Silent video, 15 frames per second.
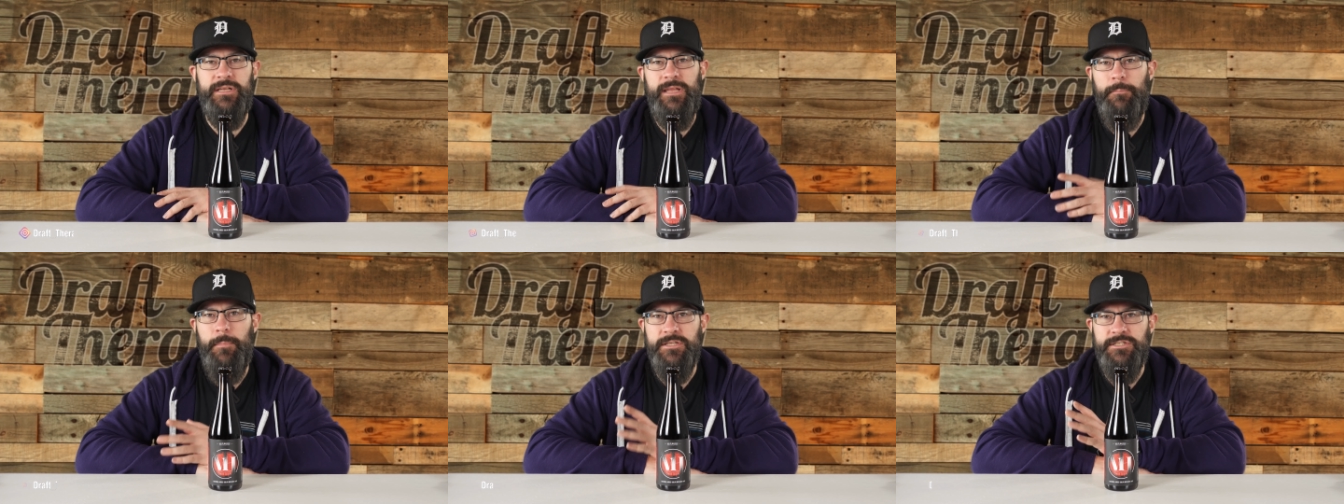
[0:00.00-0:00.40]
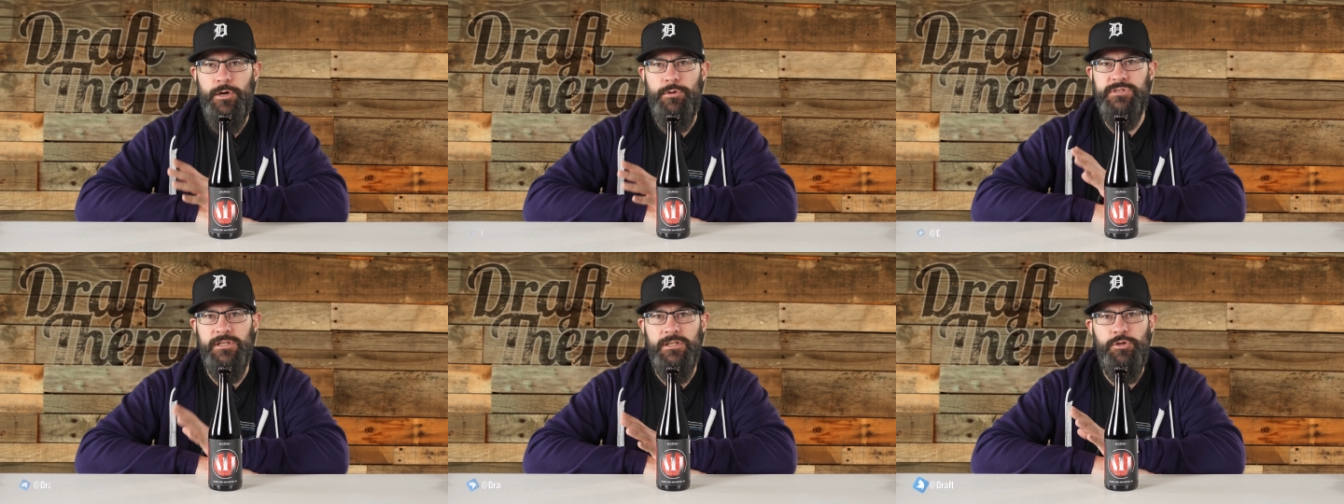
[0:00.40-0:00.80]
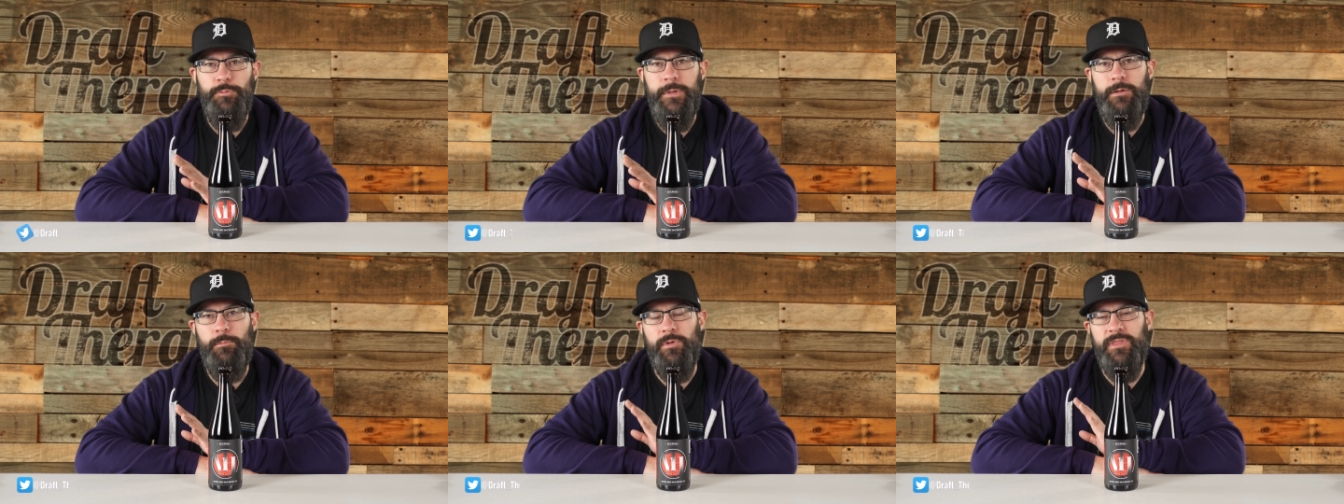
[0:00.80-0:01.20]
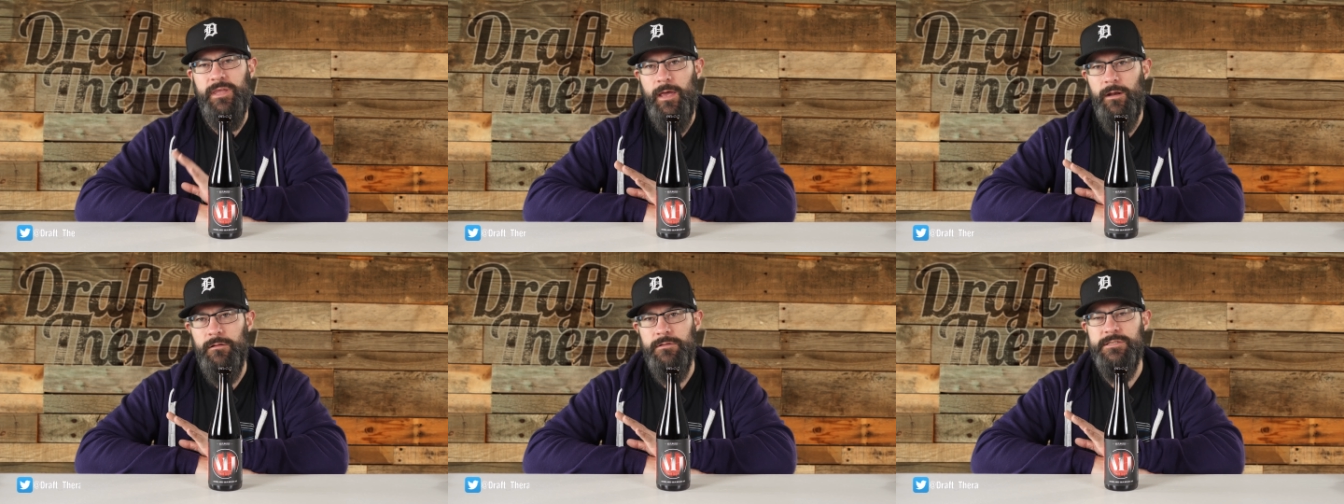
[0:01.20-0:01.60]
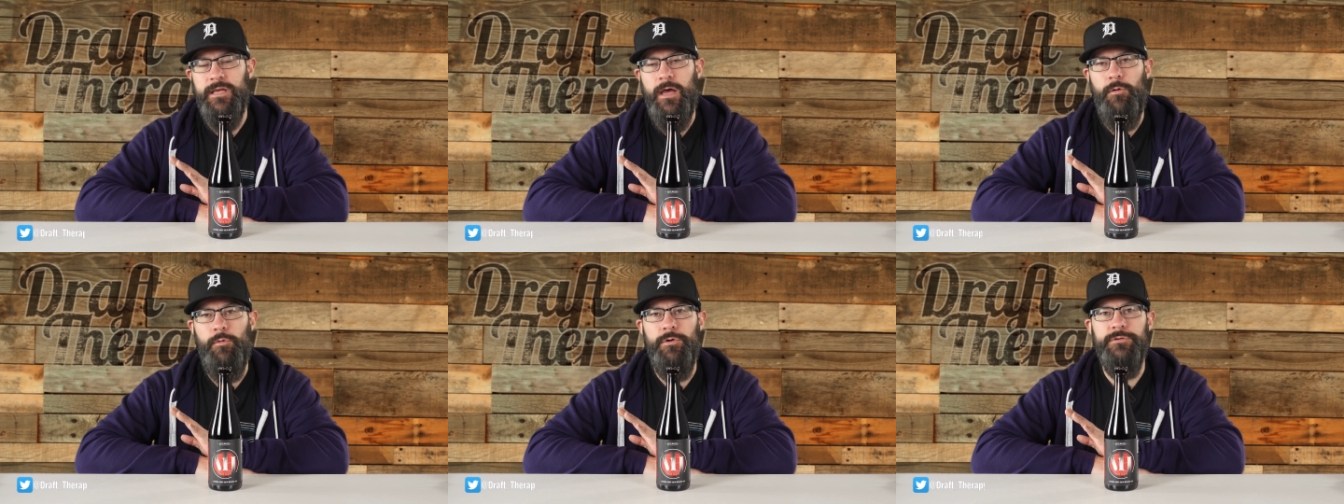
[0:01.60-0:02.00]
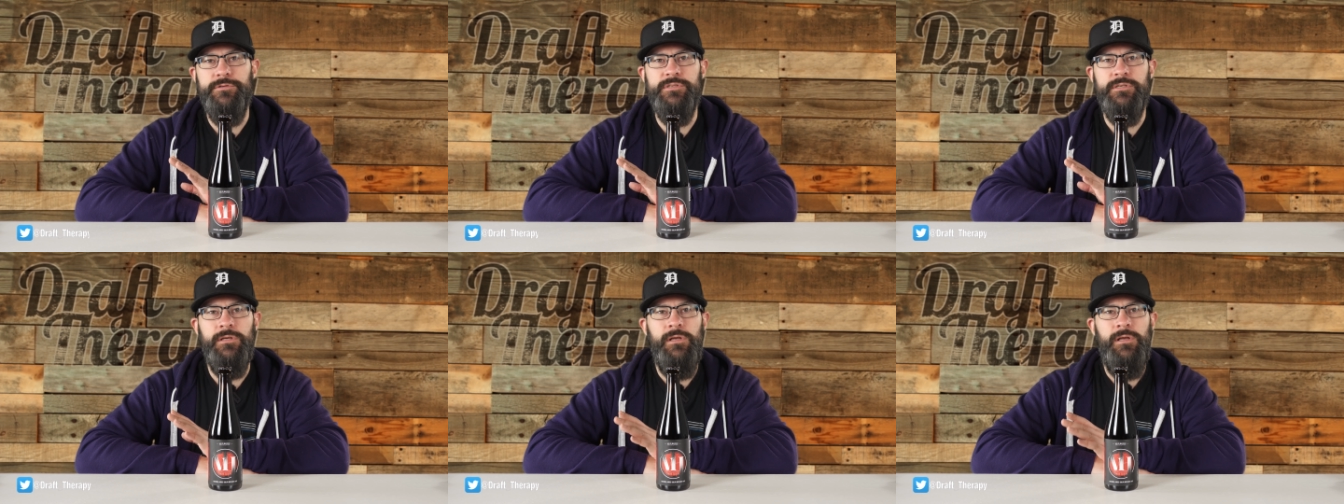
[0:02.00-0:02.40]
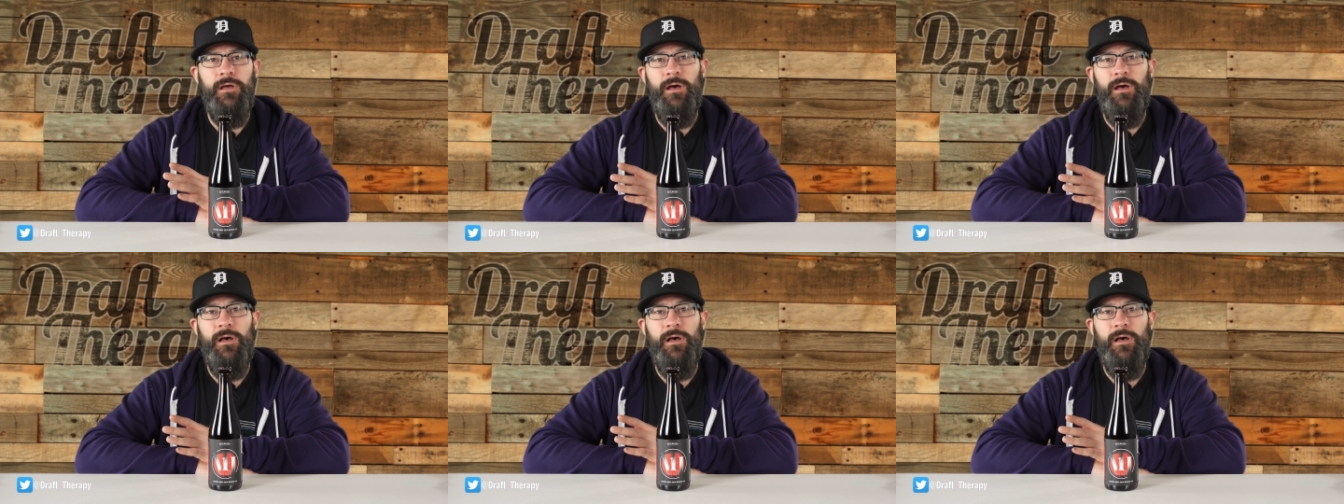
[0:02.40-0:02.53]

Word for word: I dip my toes a little bit with kettle sours,